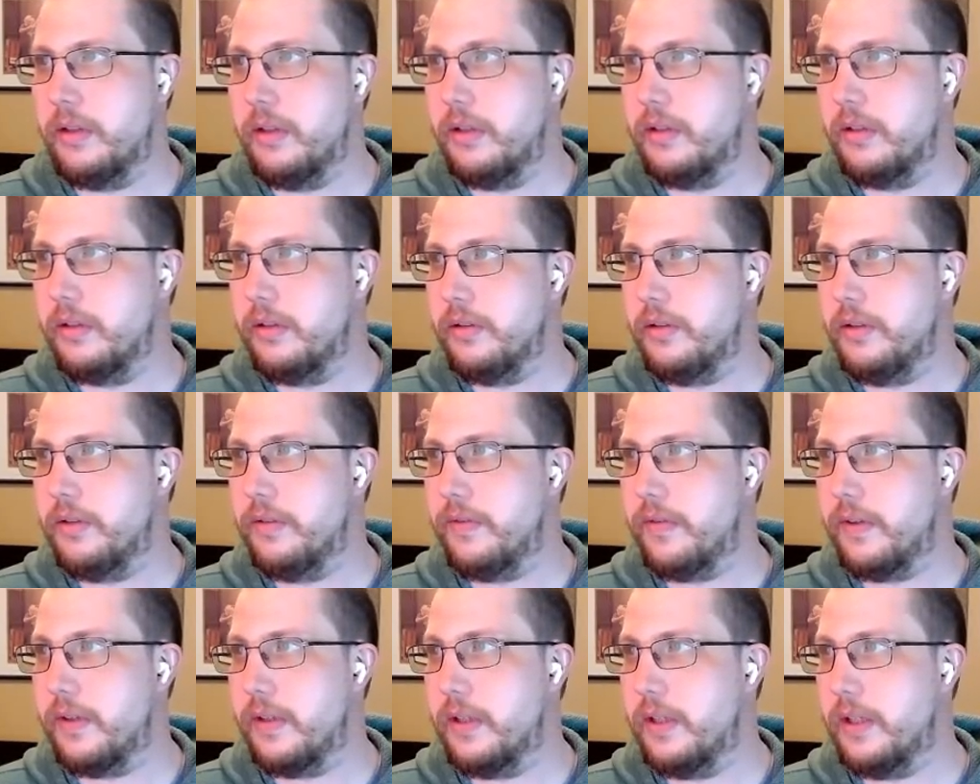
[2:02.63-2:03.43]
Let's see
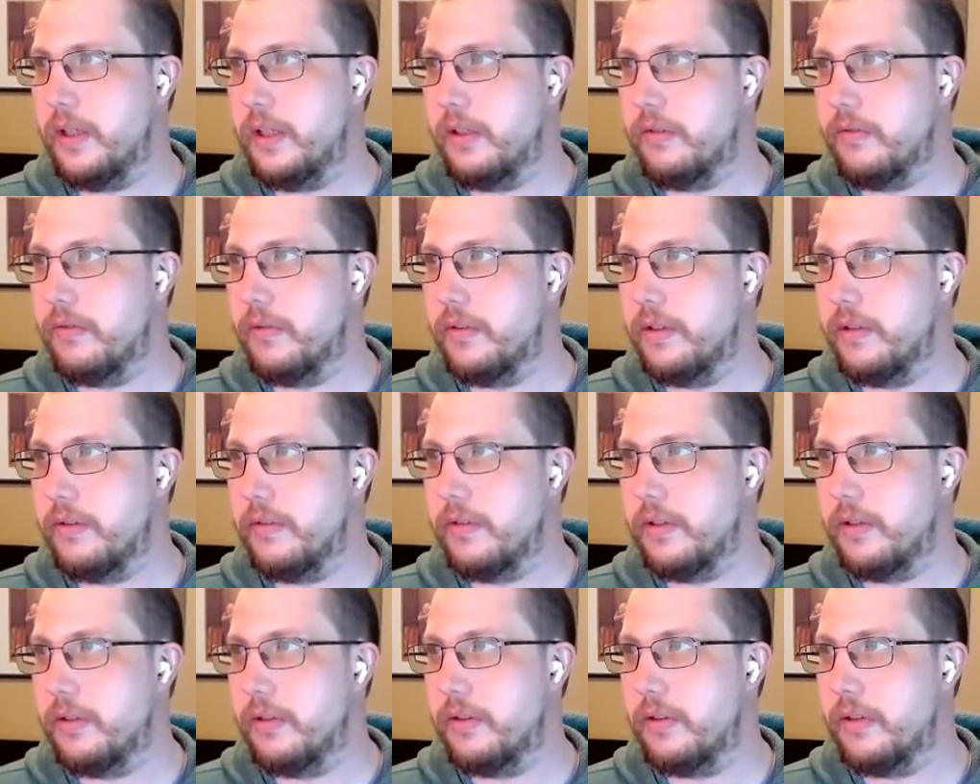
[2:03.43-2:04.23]
if I can get rid of
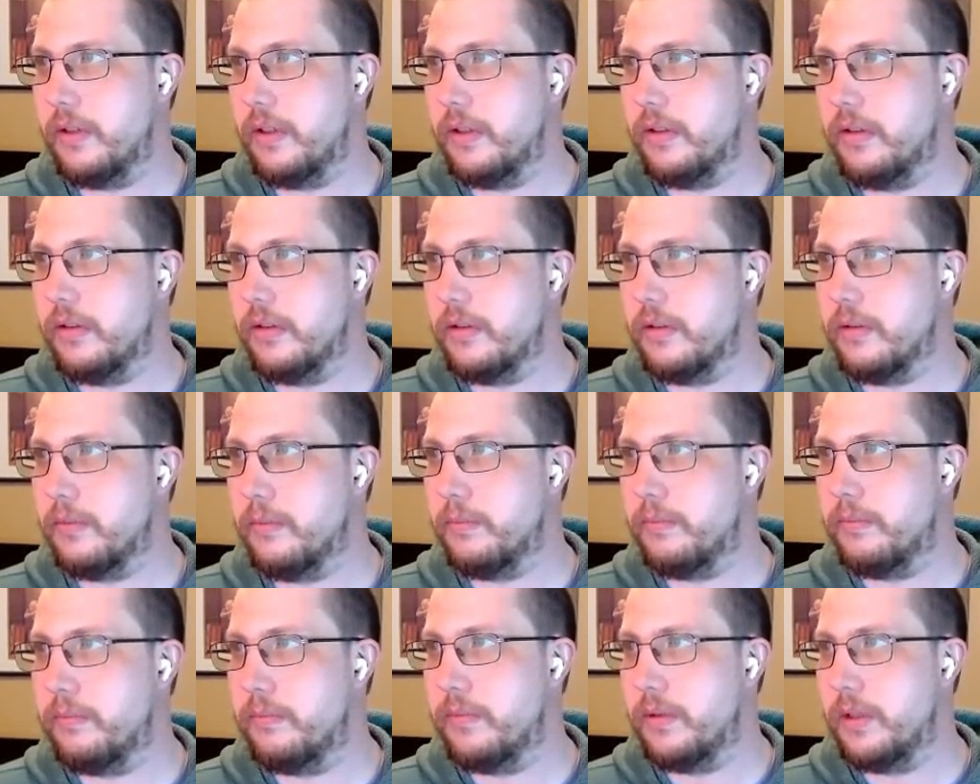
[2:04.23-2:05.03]
this little
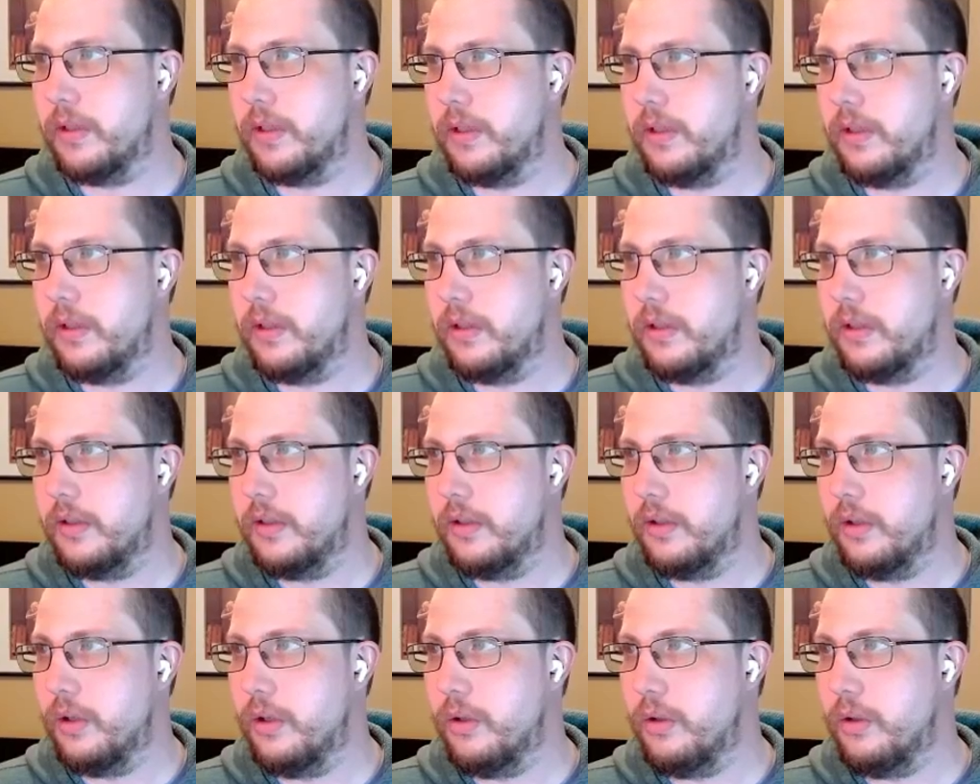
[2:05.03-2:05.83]

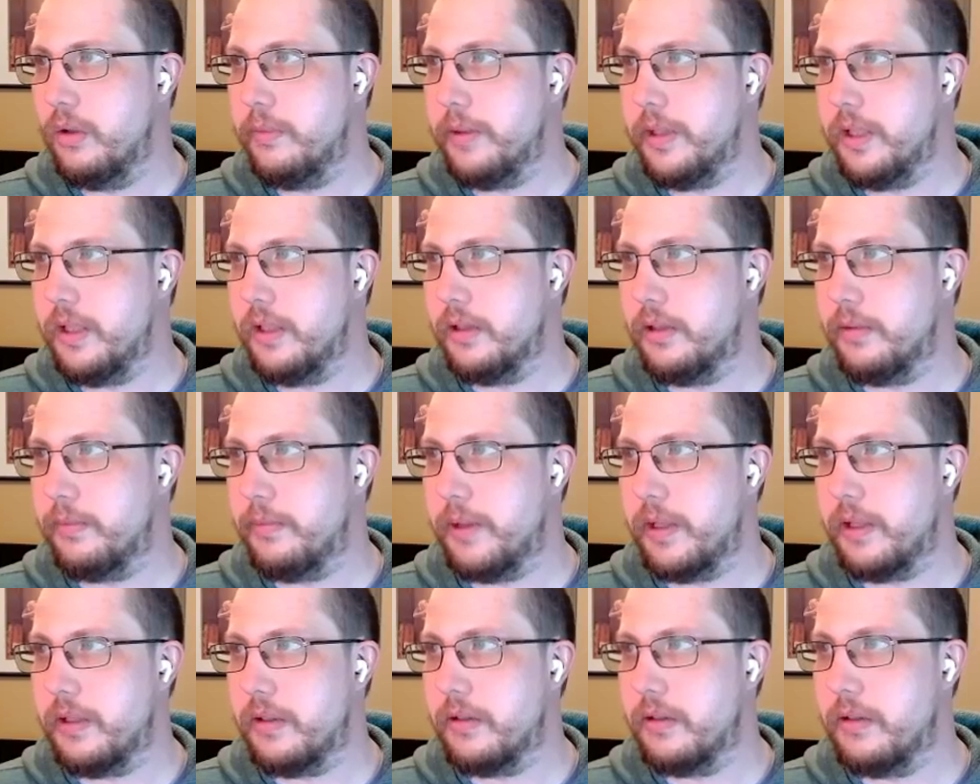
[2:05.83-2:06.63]
OBS
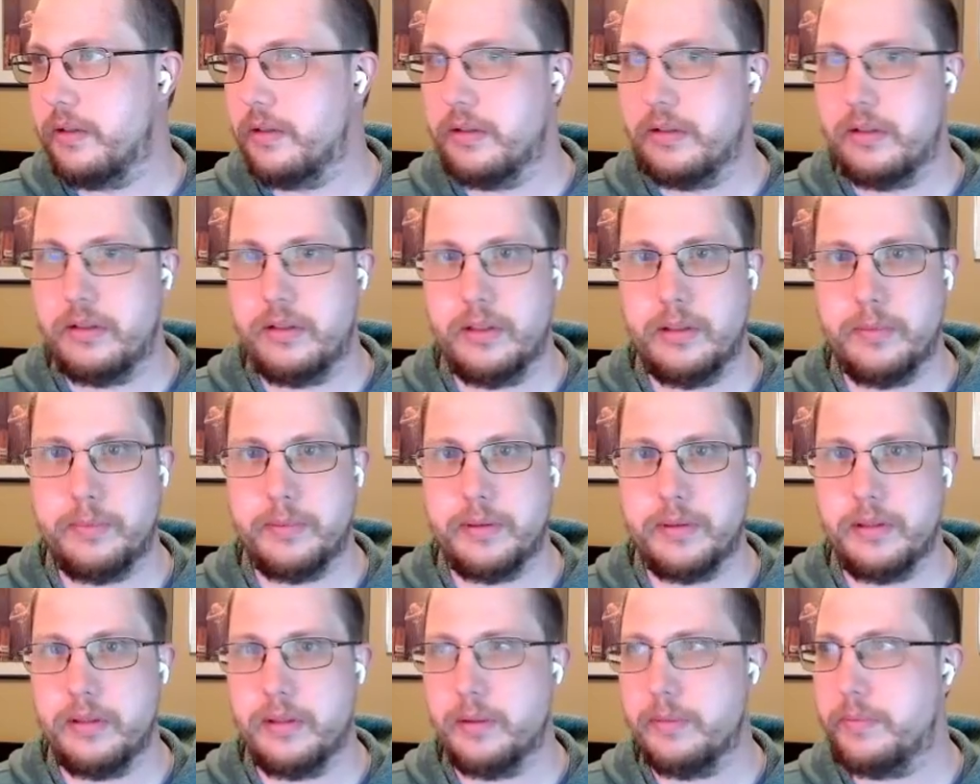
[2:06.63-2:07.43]
banner
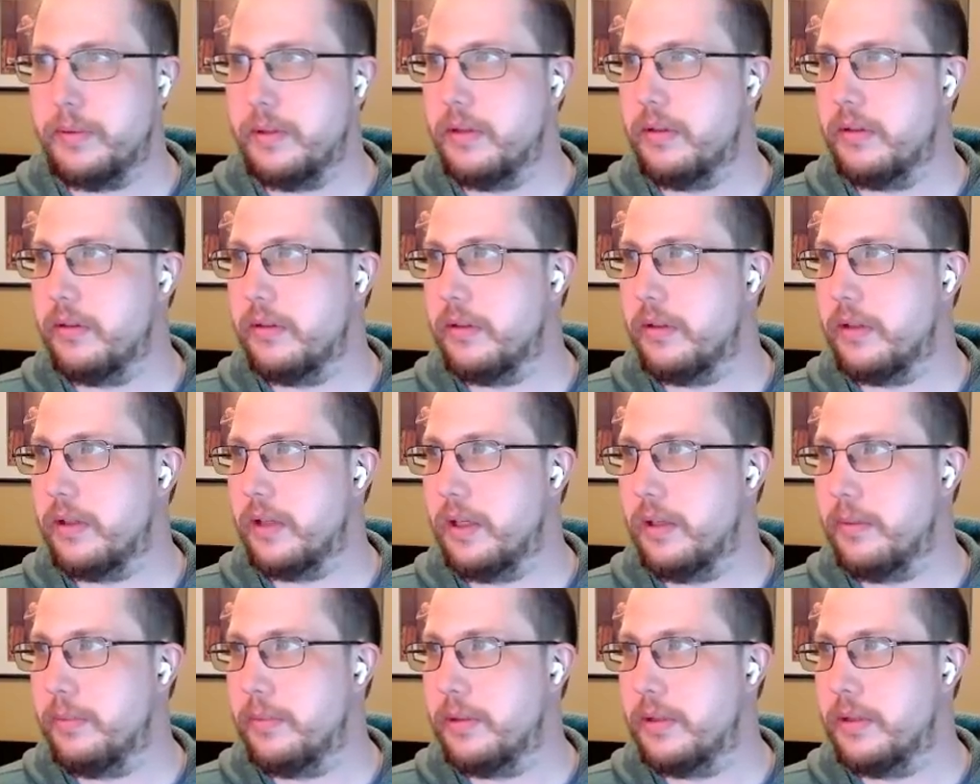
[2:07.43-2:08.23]
up here at the
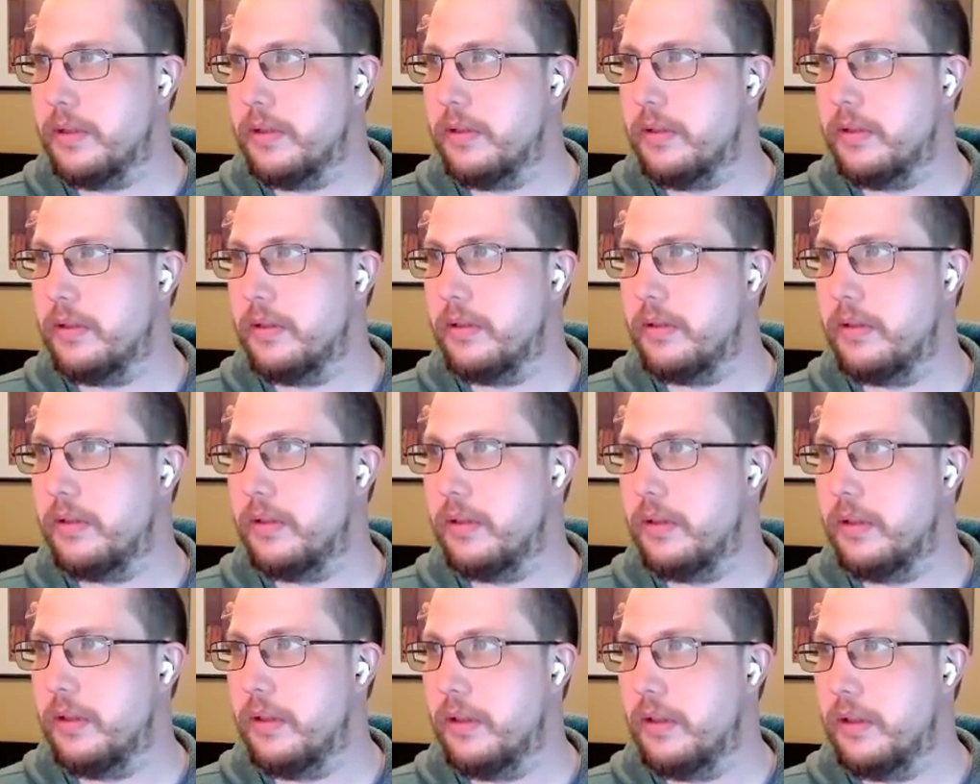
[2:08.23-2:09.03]
top.
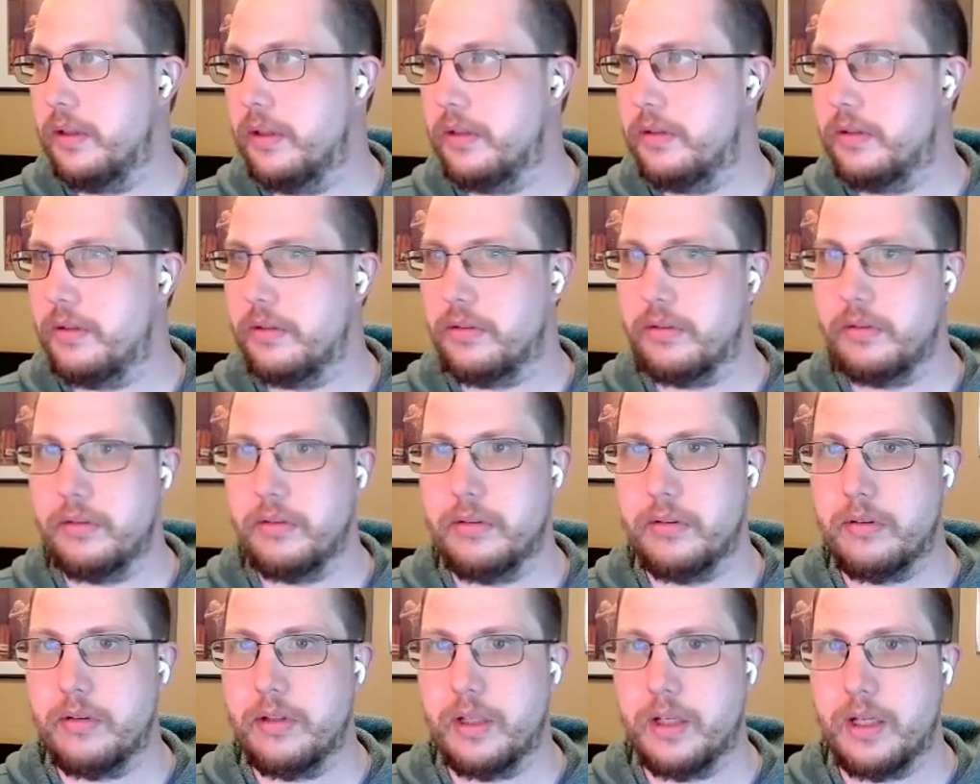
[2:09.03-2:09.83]
Doesn't
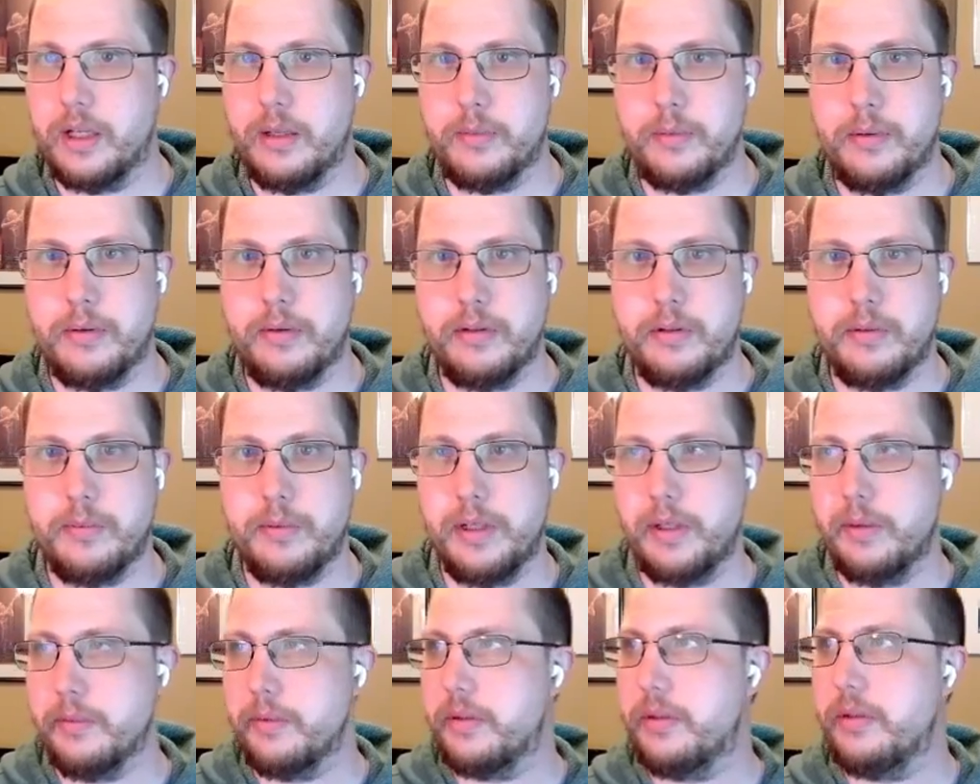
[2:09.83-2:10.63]
look like I'm going to be
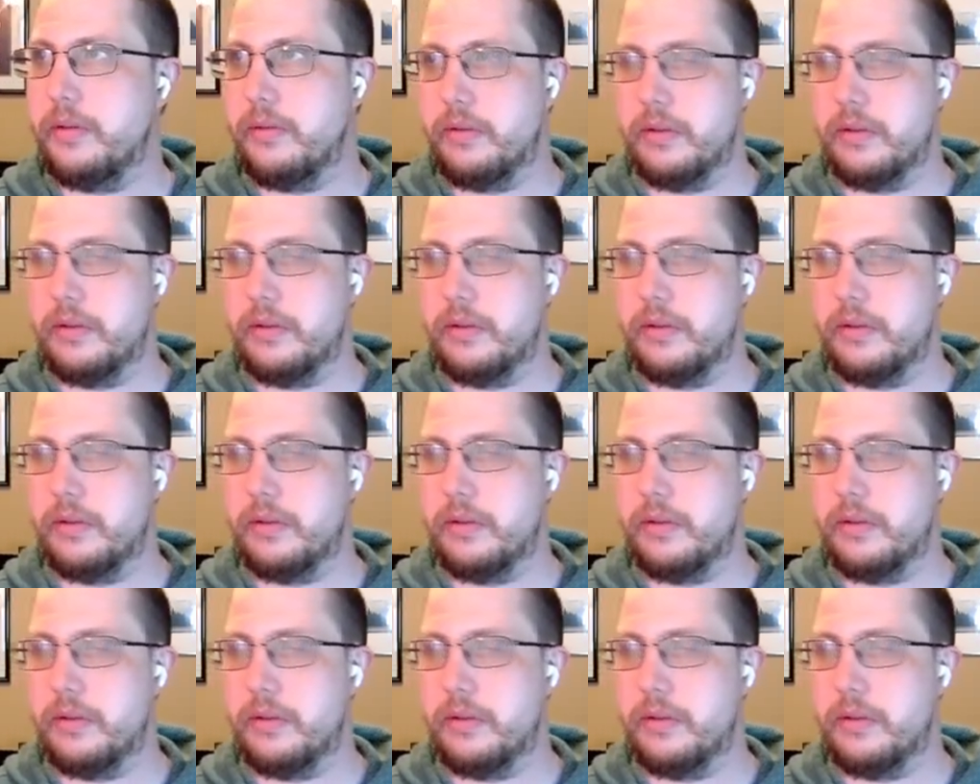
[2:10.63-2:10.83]
able to,